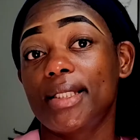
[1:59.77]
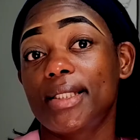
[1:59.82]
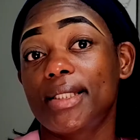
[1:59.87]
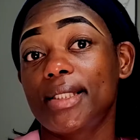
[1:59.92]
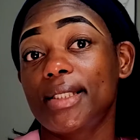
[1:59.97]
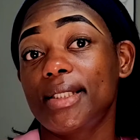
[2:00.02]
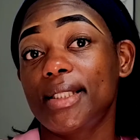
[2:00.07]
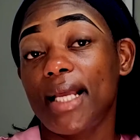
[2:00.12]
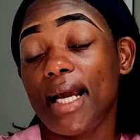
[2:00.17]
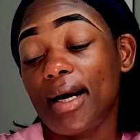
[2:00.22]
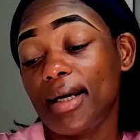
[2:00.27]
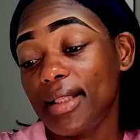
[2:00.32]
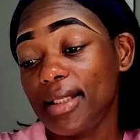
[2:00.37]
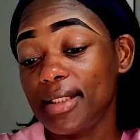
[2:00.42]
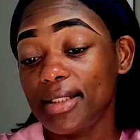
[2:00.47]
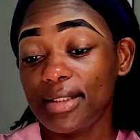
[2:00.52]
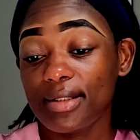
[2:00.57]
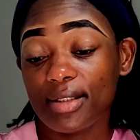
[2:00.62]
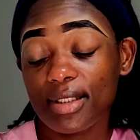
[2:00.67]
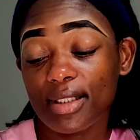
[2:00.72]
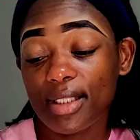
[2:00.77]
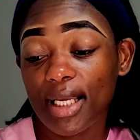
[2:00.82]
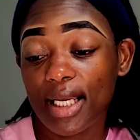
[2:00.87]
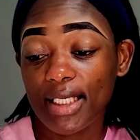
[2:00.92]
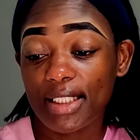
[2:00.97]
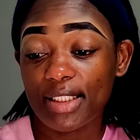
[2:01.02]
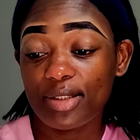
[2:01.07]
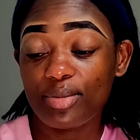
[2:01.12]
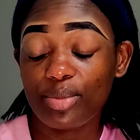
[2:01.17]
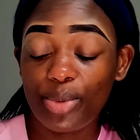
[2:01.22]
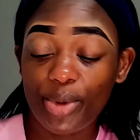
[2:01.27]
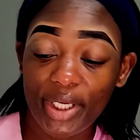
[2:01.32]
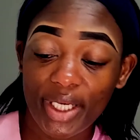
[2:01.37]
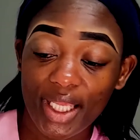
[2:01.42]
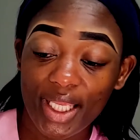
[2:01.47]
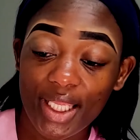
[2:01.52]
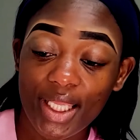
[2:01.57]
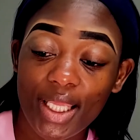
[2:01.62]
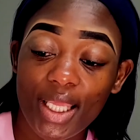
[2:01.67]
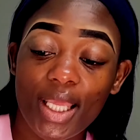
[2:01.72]
So now that's looking nice and
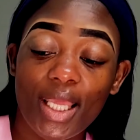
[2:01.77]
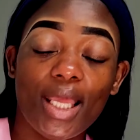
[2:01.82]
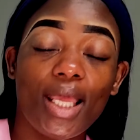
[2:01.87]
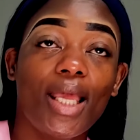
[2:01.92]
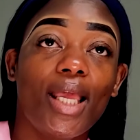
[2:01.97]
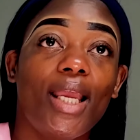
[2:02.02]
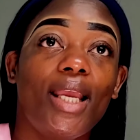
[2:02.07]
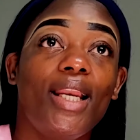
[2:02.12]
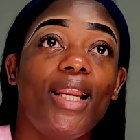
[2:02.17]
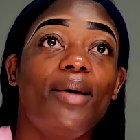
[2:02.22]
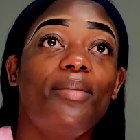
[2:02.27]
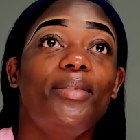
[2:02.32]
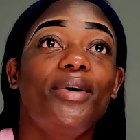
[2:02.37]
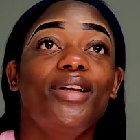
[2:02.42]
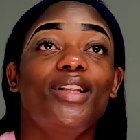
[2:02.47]
pretty, and I'm